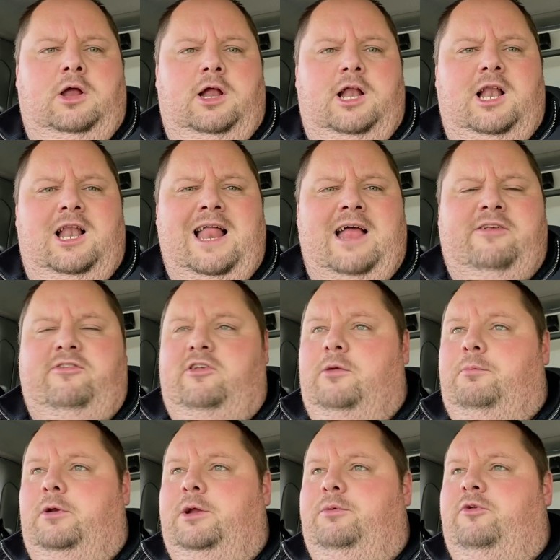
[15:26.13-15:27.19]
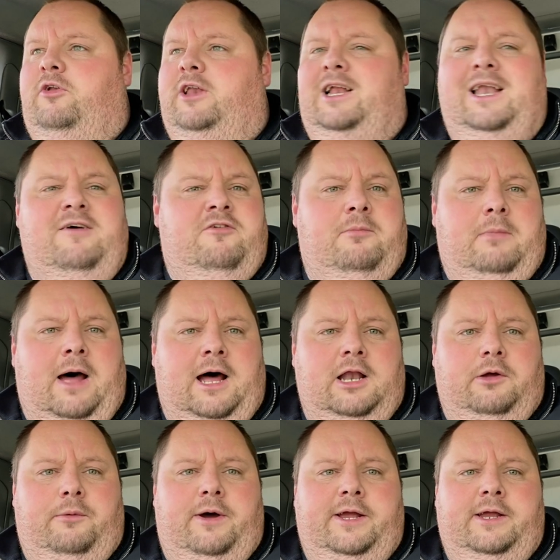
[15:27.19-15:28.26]
Leicester, but it was only 11 mile
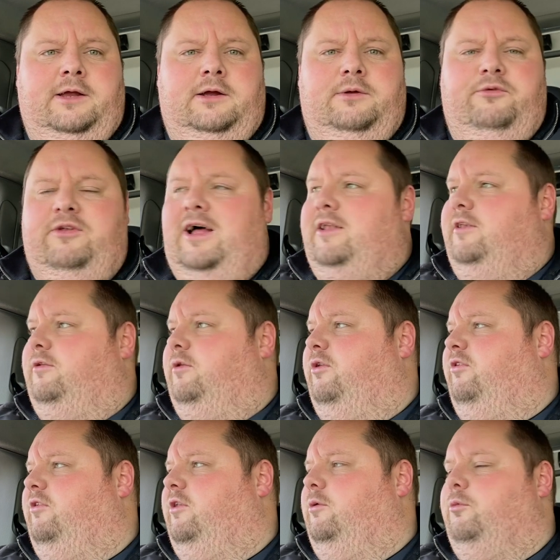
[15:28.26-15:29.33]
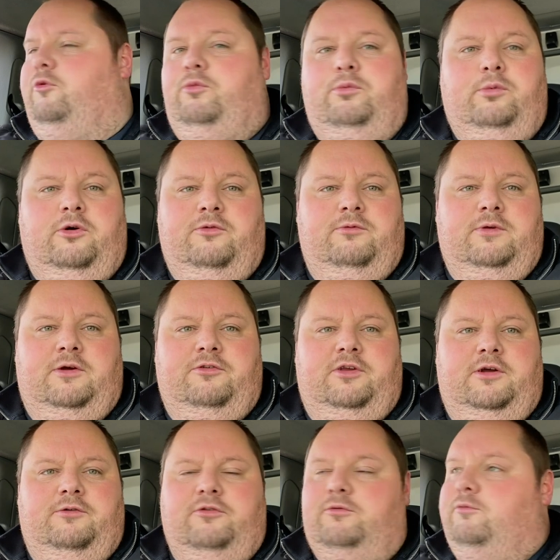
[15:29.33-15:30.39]
away. It was at this, it was, wasn't obviously,
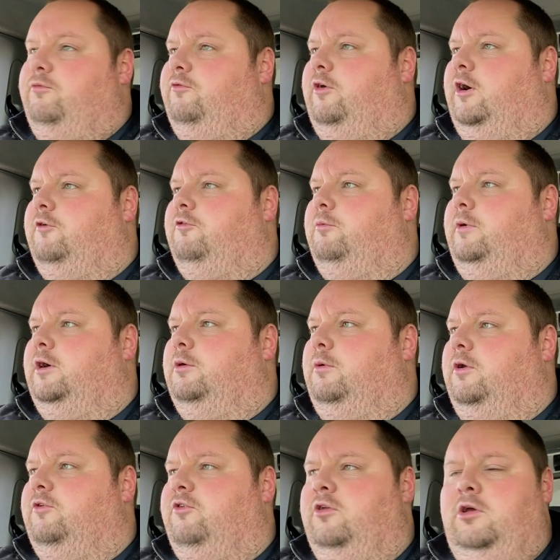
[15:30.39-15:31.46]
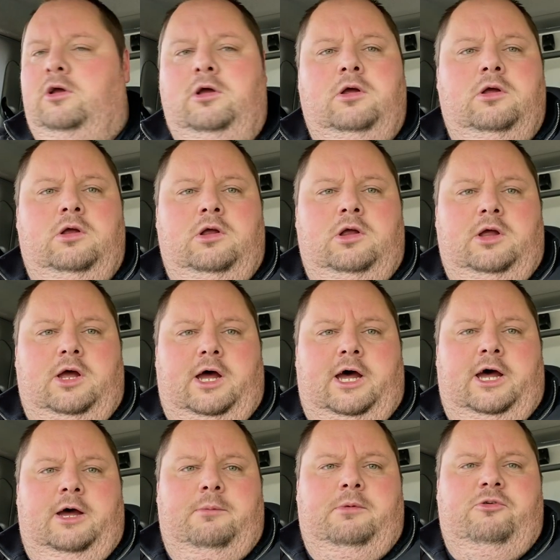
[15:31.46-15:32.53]
obviously far from where I was.
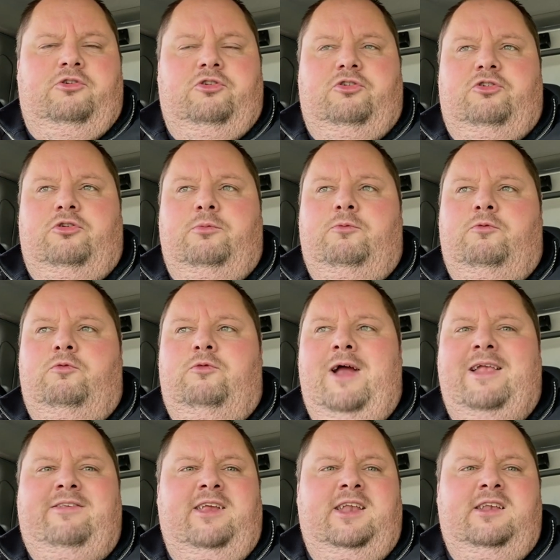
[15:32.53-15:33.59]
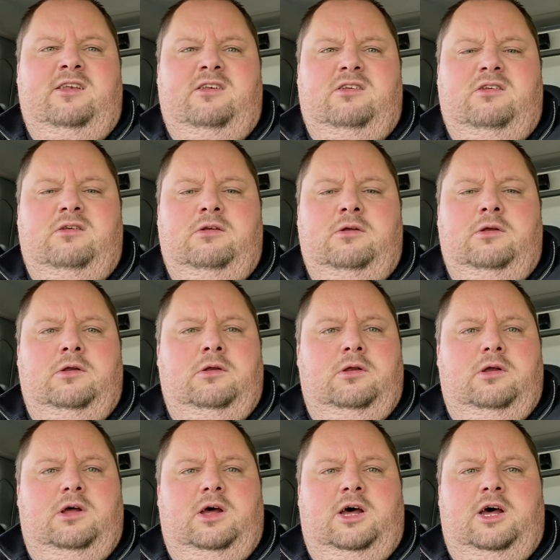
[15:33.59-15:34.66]
It's just some resin,
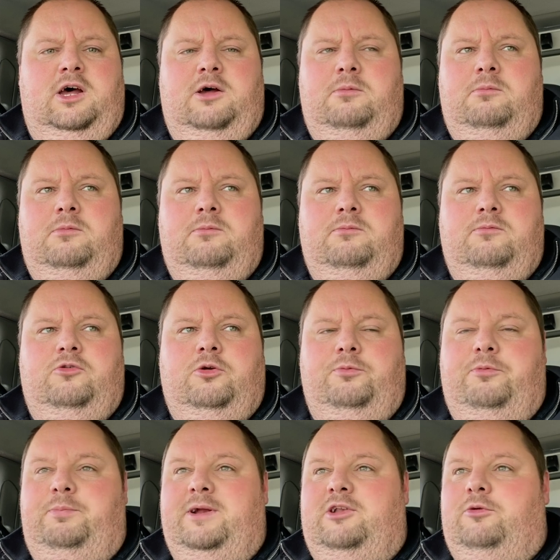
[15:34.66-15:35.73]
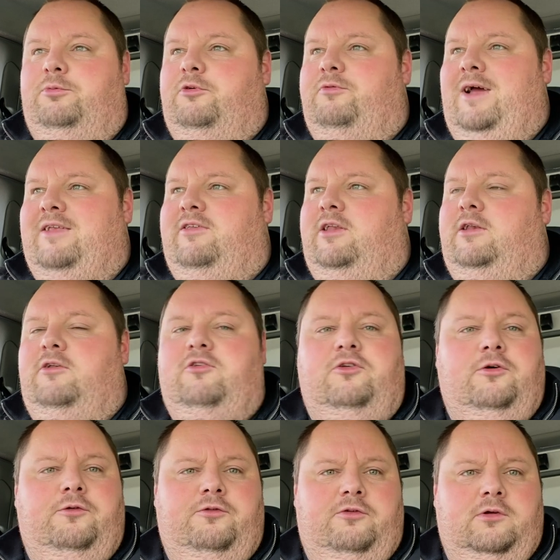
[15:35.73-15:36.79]
tubs, big tubs of resin and
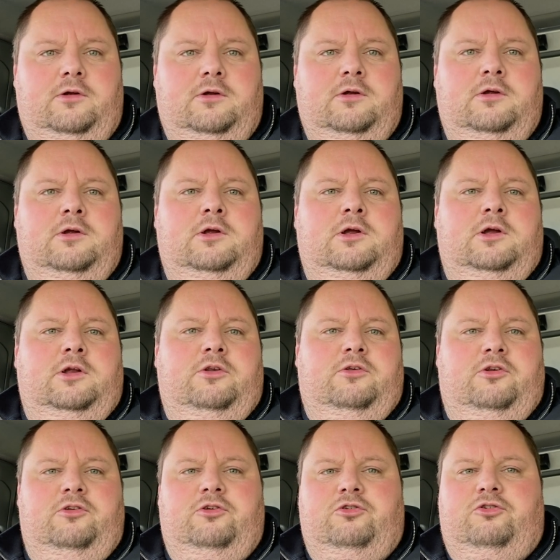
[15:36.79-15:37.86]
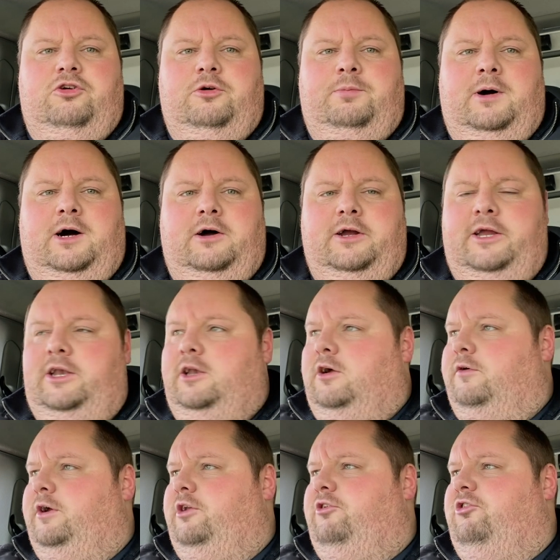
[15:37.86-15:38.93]
stuff, to Industrial Park in
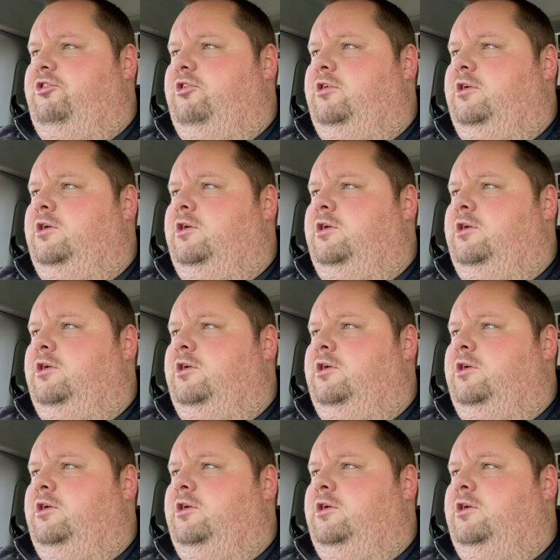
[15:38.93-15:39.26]
Norwich.